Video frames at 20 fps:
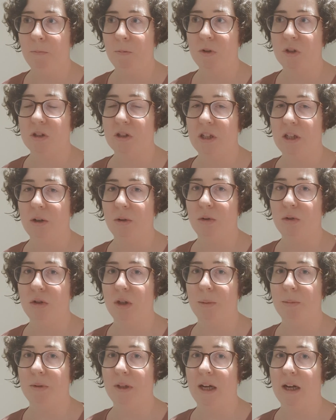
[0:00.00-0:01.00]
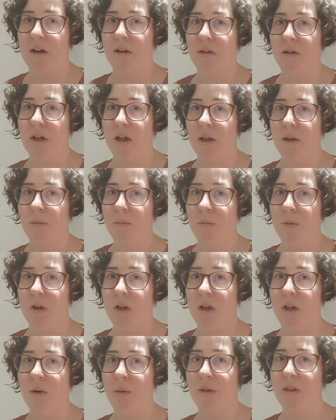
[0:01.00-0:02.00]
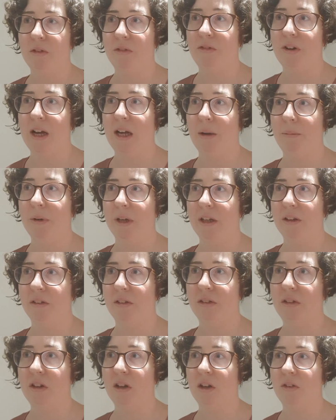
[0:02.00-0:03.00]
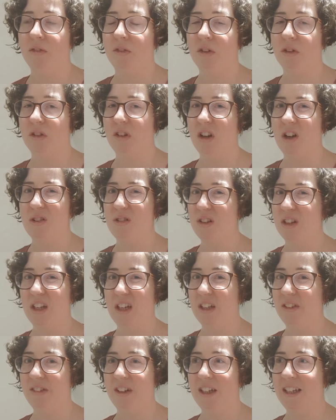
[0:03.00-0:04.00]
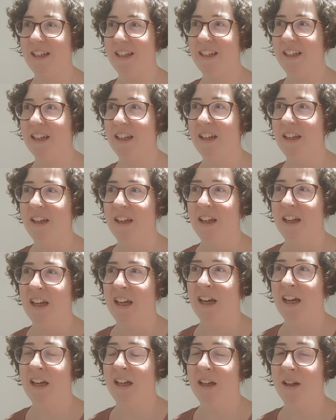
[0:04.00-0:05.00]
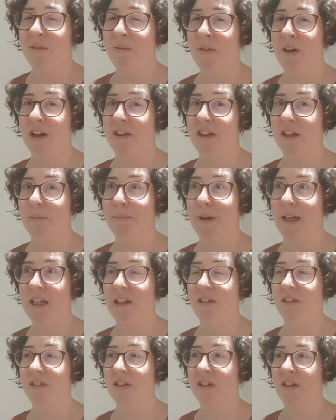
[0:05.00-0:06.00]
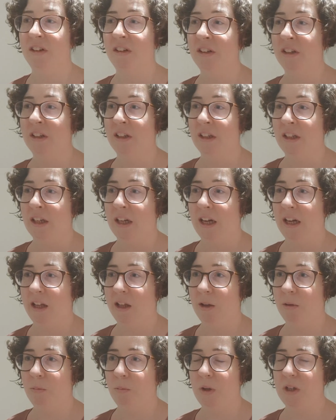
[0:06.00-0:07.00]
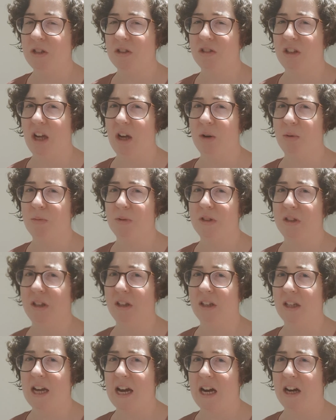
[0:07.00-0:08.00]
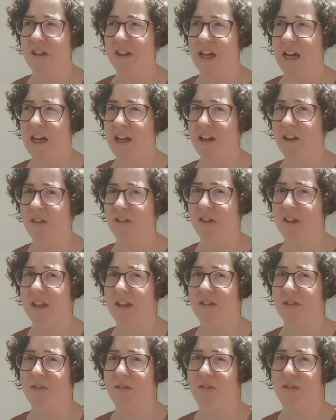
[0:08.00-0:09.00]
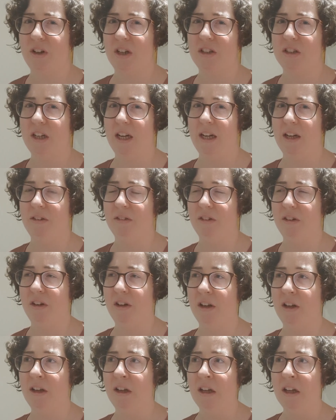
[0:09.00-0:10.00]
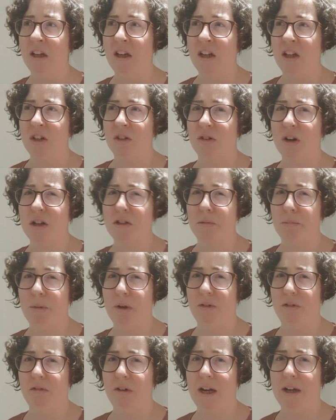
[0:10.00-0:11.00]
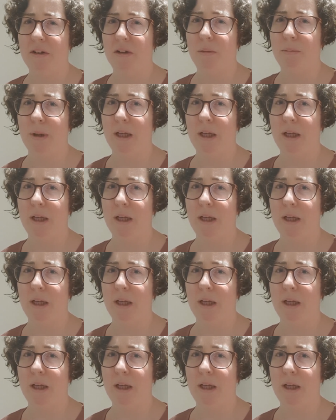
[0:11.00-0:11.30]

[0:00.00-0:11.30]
just little trips out with the family and stuff, just locally really. Nothing major, but it just helps to get out of the house and get some fresh air and try to move around a